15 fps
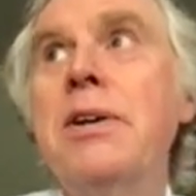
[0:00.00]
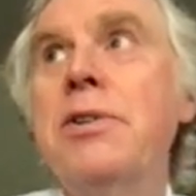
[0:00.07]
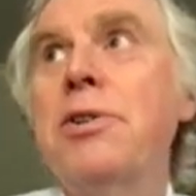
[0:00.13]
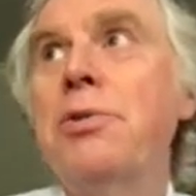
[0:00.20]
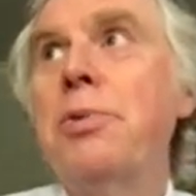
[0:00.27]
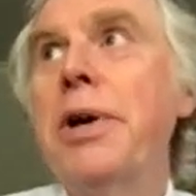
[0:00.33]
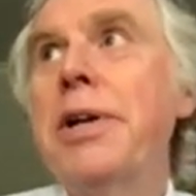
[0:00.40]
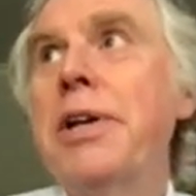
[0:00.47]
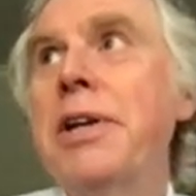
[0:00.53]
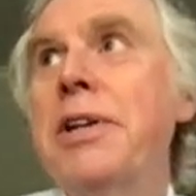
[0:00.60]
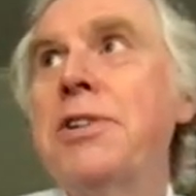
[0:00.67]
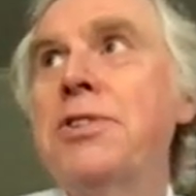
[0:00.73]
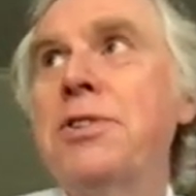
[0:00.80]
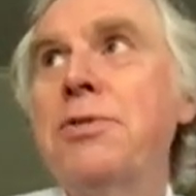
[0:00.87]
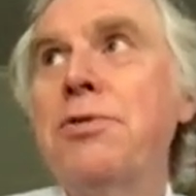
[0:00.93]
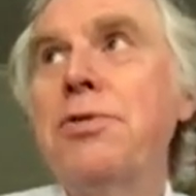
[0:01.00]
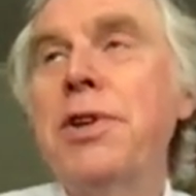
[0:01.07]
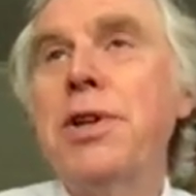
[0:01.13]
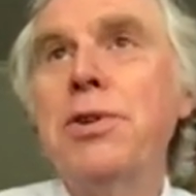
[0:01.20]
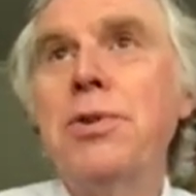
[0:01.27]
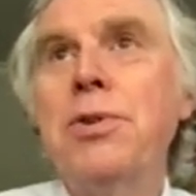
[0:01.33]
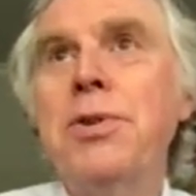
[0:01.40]
the radiation
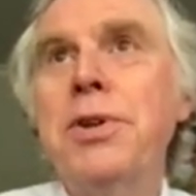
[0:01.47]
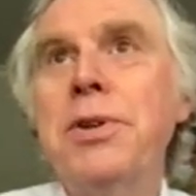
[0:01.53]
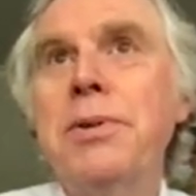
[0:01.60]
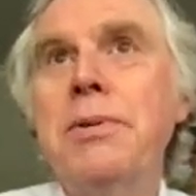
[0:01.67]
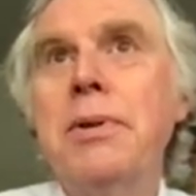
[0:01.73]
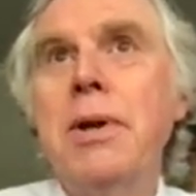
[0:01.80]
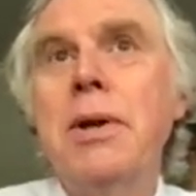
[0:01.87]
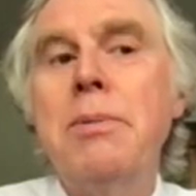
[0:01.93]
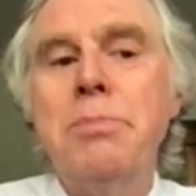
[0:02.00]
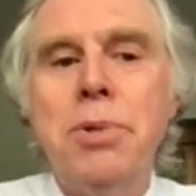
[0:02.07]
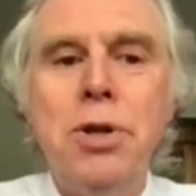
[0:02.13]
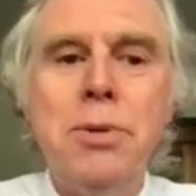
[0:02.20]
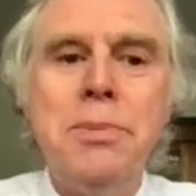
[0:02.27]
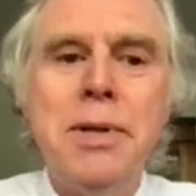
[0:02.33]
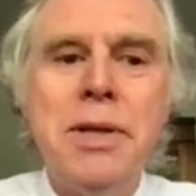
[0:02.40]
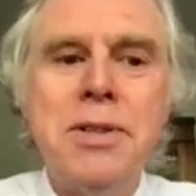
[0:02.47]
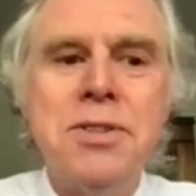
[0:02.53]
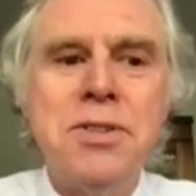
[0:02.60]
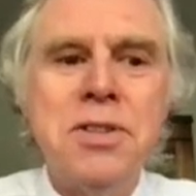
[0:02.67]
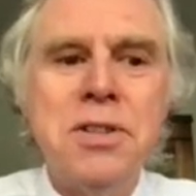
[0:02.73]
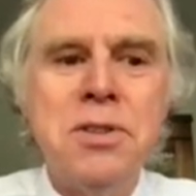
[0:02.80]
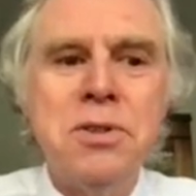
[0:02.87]
field that permeates
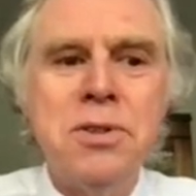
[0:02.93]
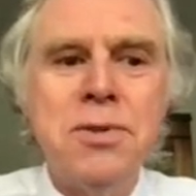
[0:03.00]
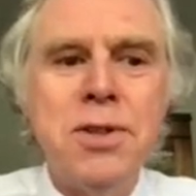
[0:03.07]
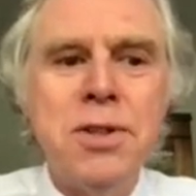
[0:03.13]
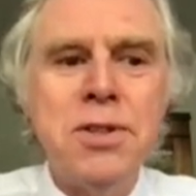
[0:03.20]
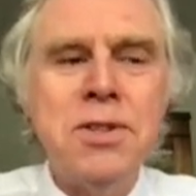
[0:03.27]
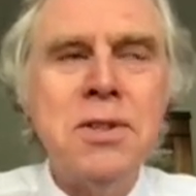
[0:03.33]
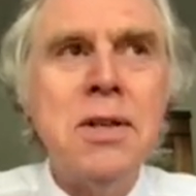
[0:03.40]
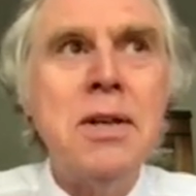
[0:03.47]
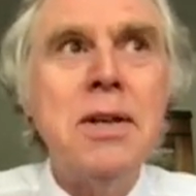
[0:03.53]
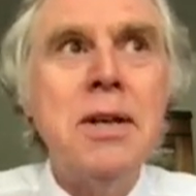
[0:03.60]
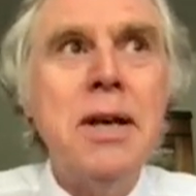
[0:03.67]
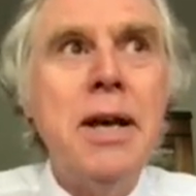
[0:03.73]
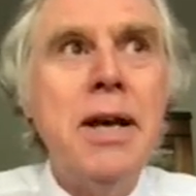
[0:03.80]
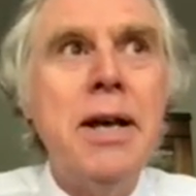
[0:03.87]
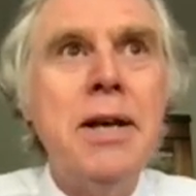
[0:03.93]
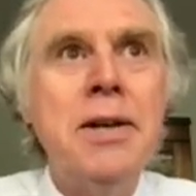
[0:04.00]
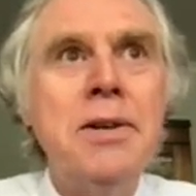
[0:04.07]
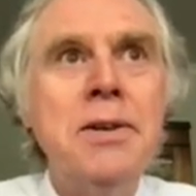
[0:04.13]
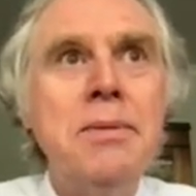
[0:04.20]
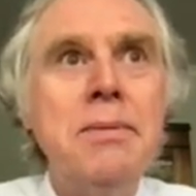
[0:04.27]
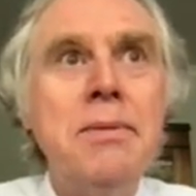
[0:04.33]
the universe and